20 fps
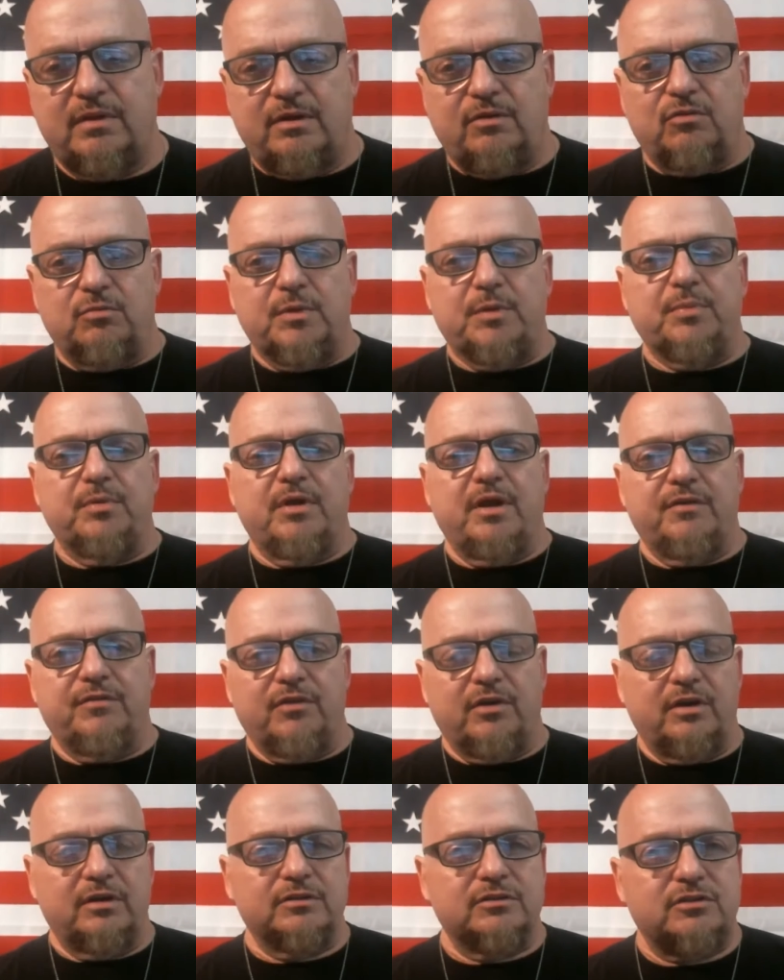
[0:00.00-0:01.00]
remember
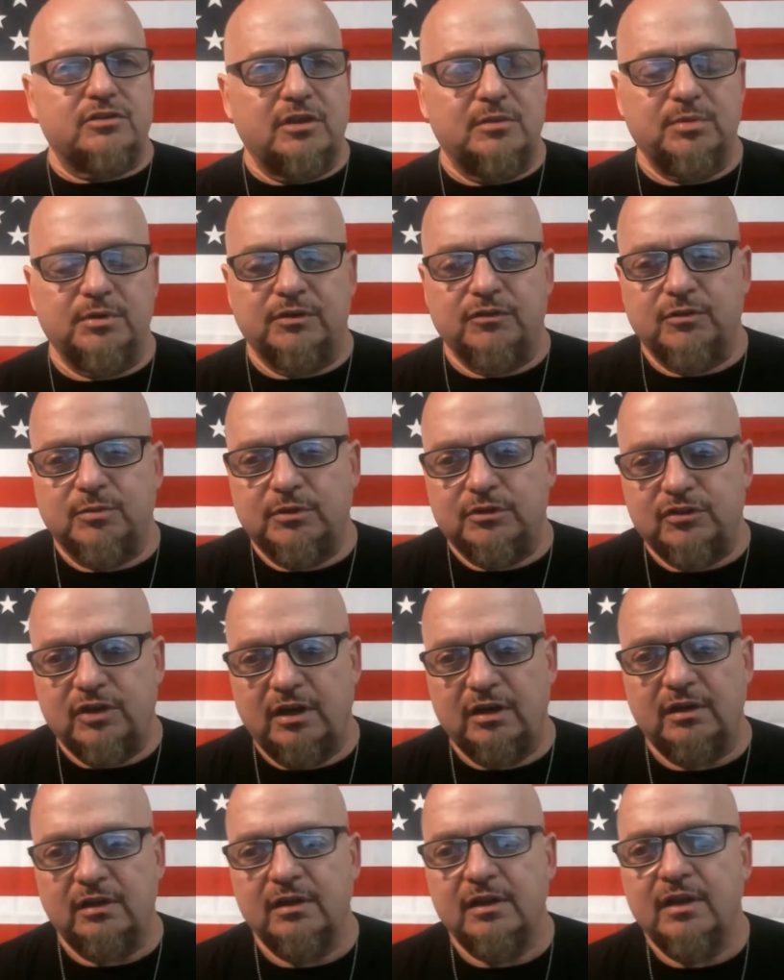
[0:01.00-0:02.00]
ever unsubbing from a
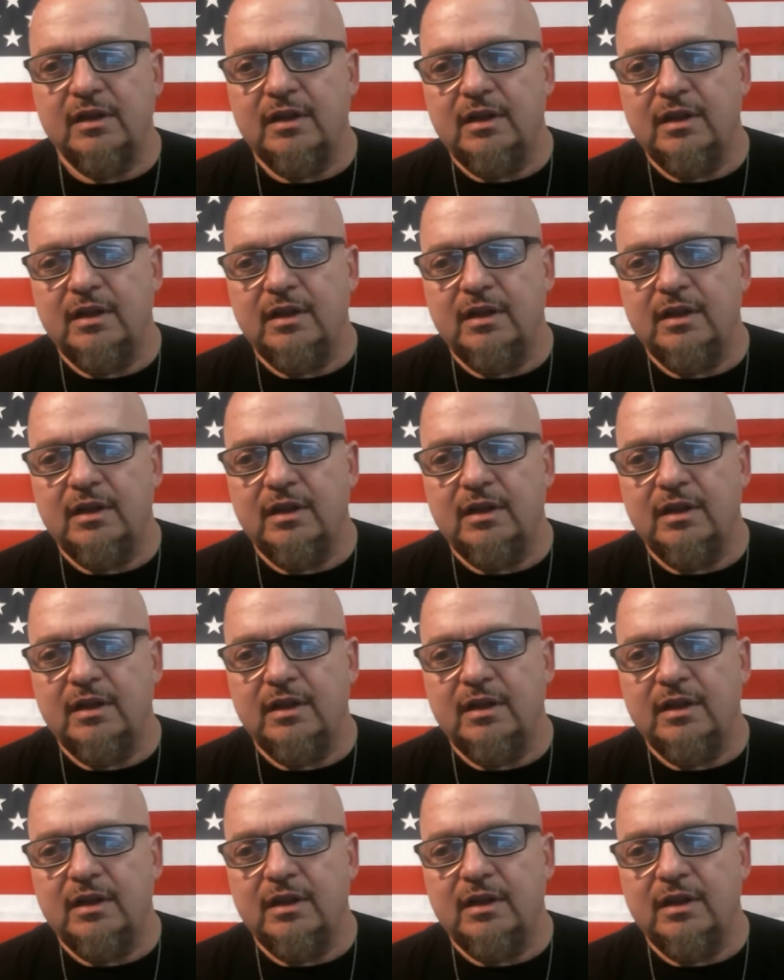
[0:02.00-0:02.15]
channel,